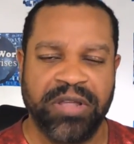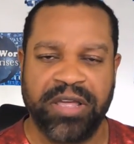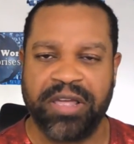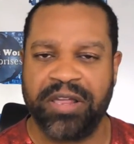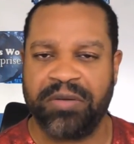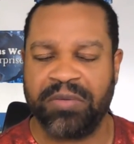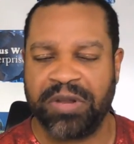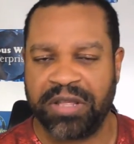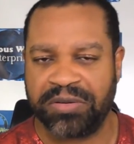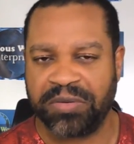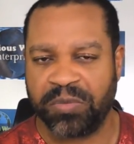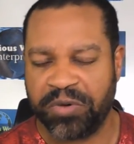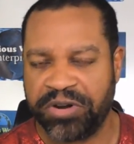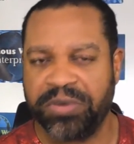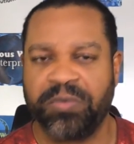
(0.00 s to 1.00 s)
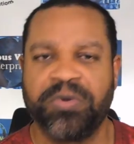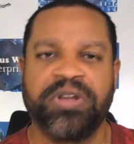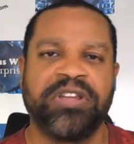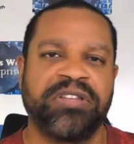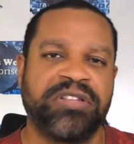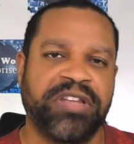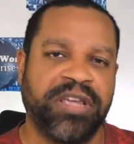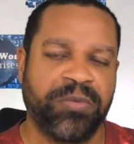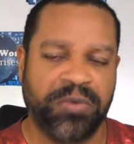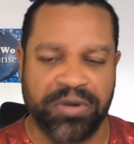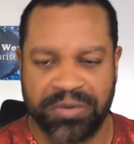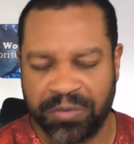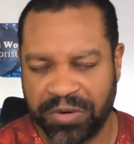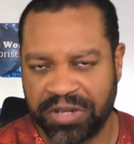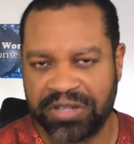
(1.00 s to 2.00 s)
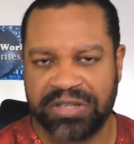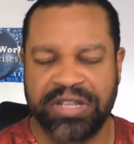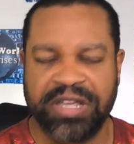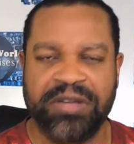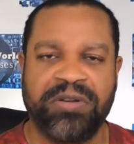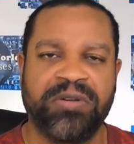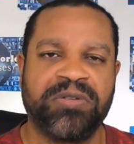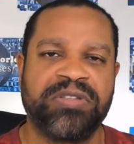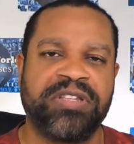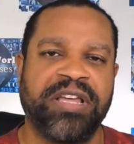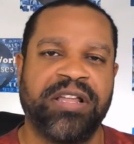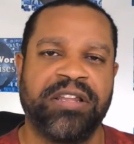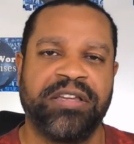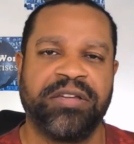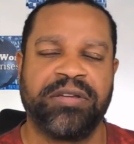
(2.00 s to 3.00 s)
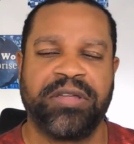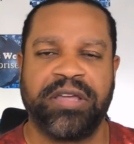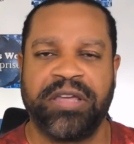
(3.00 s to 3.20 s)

And that's, we're in real estate. We're in real estate wholesaling.